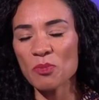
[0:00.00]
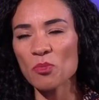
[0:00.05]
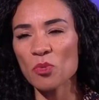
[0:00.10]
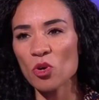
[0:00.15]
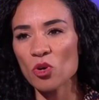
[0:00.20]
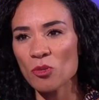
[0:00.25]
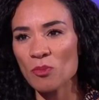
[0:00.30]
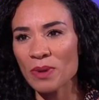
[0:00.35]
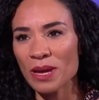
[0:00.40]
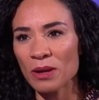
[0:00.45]
a bit
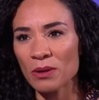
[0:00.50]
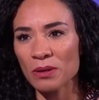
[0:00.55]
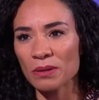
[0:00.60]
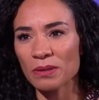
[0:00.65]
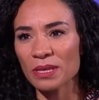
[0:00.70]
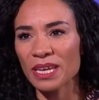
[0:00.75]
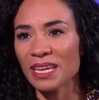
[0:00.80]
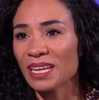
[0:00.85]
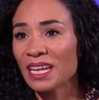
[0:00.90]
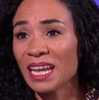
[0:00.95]
more
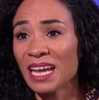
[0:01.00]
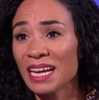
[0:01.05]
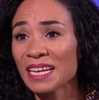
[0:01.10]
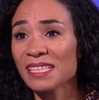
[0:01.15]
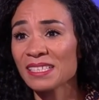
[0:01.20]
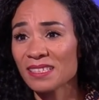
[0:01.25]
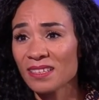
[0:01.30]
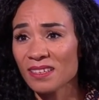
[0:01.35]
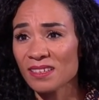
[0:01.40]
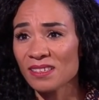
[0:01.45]
about
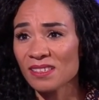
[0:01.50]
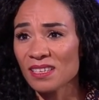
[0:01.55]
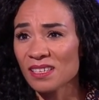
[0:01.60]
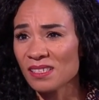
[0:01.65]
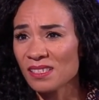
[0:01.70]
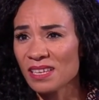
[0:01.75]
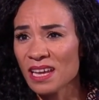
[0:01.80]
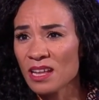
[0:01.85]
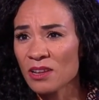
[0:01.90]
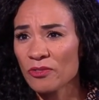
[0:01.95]
colitis
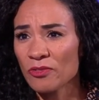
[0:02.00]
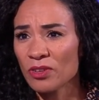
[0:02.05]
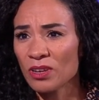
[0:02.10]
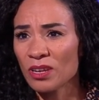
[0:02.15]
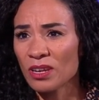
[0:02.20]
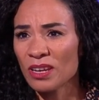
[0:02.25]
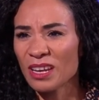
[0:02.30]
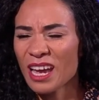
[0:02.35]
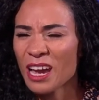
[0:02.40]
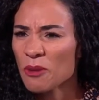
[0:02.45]
itself and,
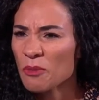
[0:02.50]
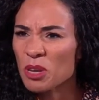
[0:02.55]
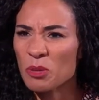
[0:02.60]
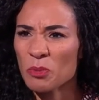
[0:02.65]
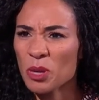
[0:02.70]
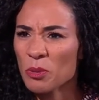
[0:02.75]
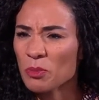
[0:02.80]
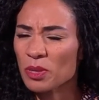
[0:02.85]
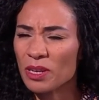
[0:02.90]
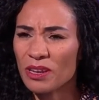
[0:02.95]
and, how many
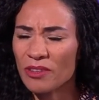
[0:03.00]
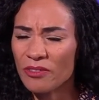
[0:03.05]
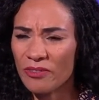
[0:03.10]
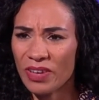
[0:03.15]
people it